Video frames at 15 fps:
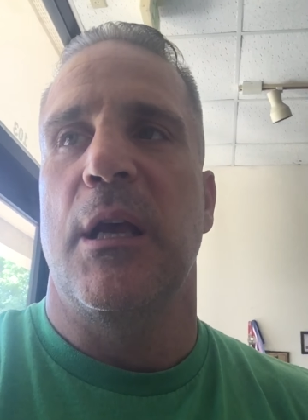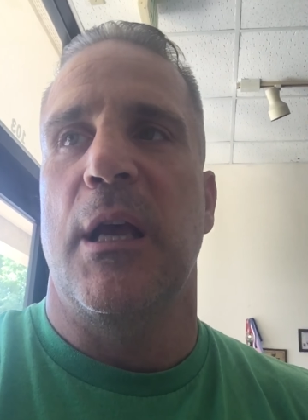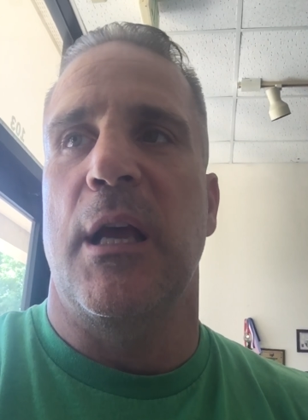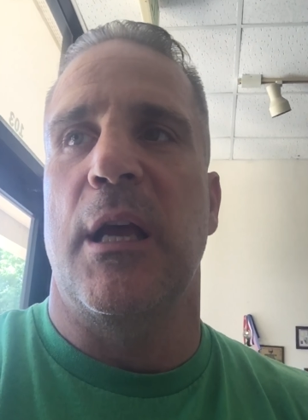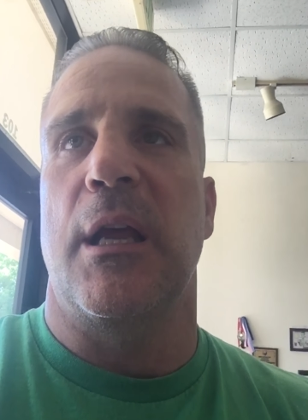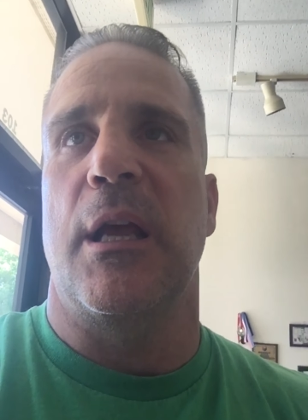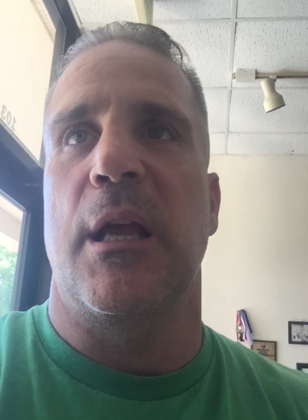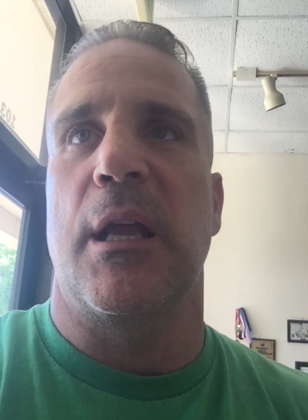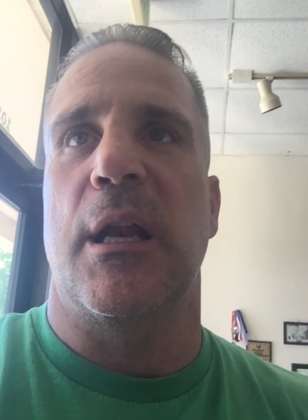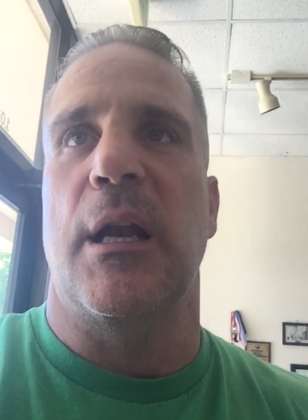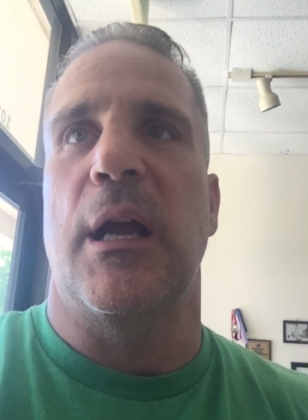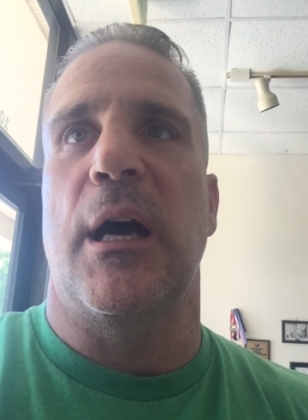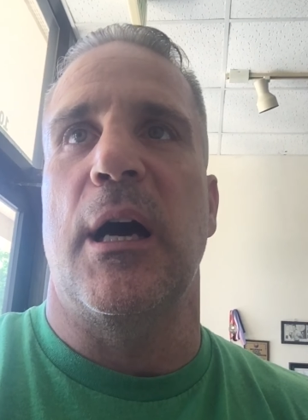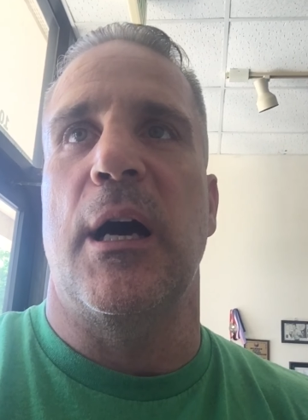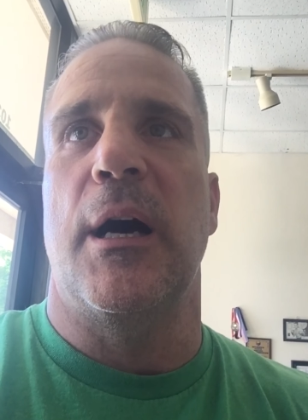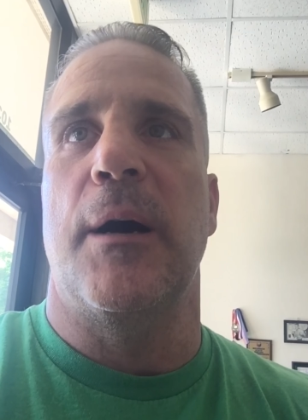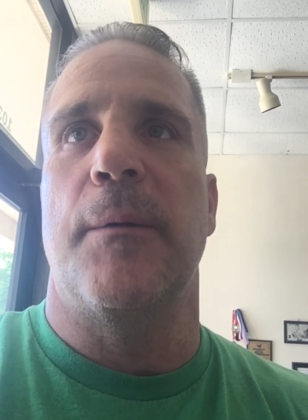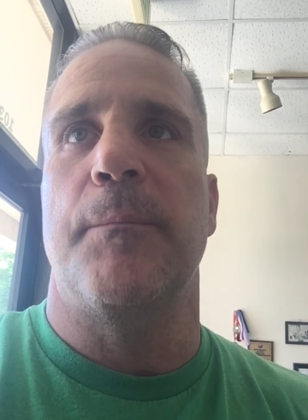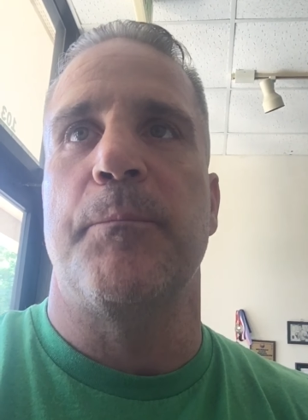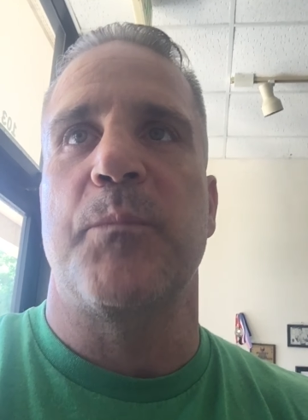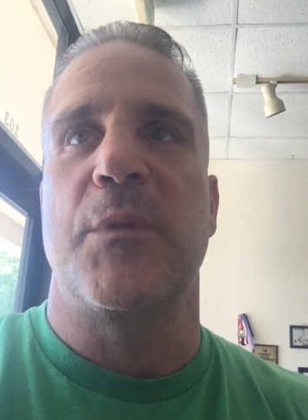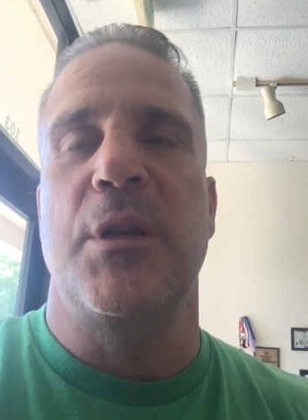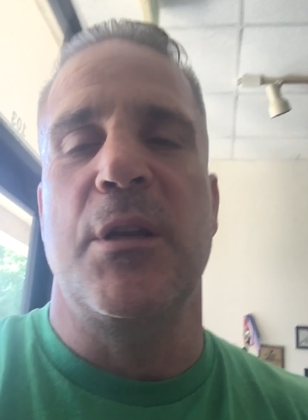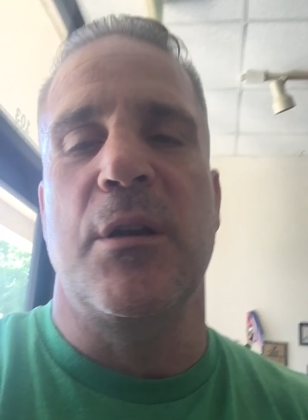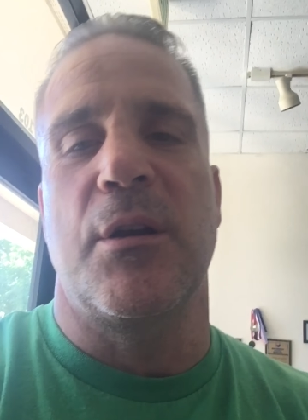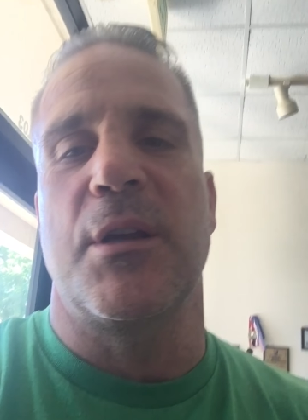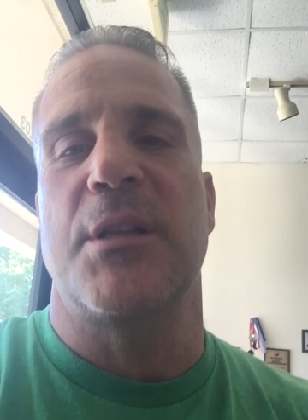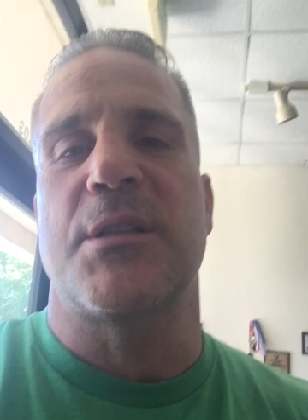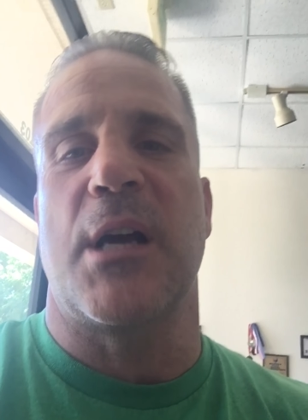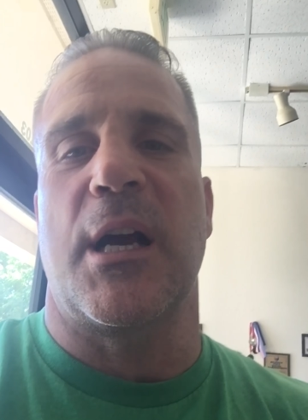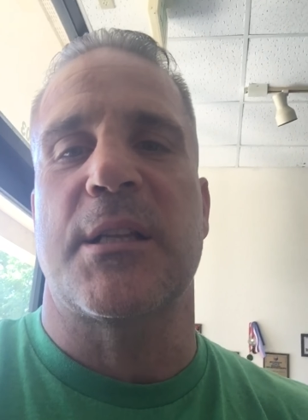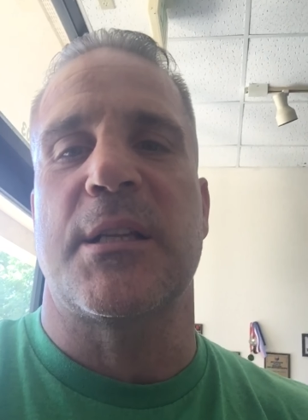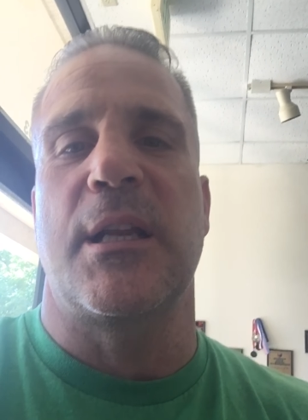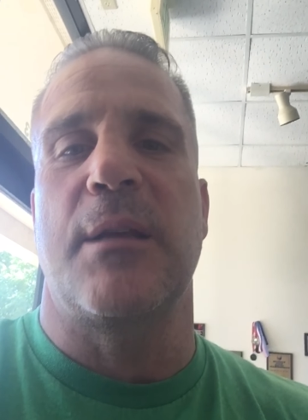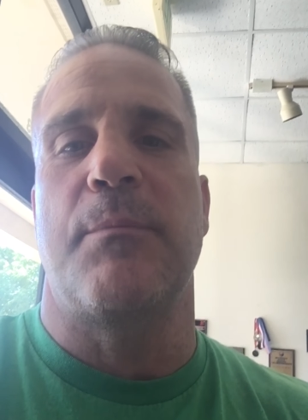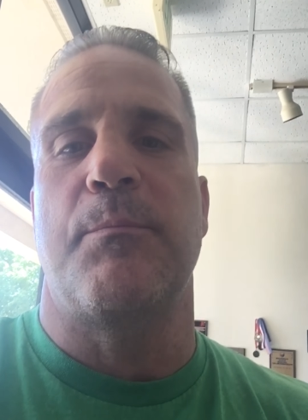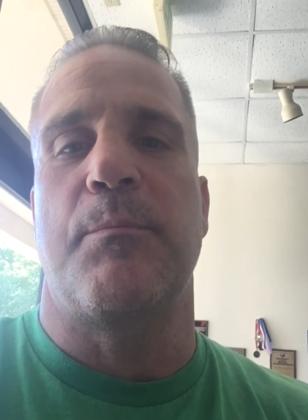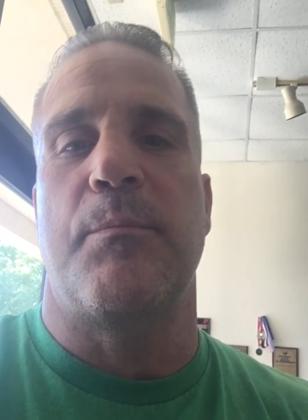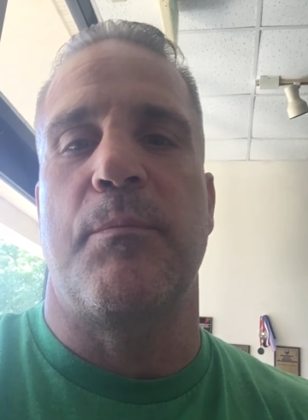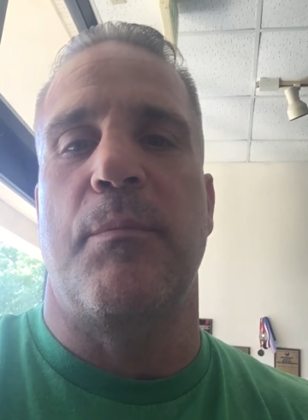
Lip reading: And you talk to any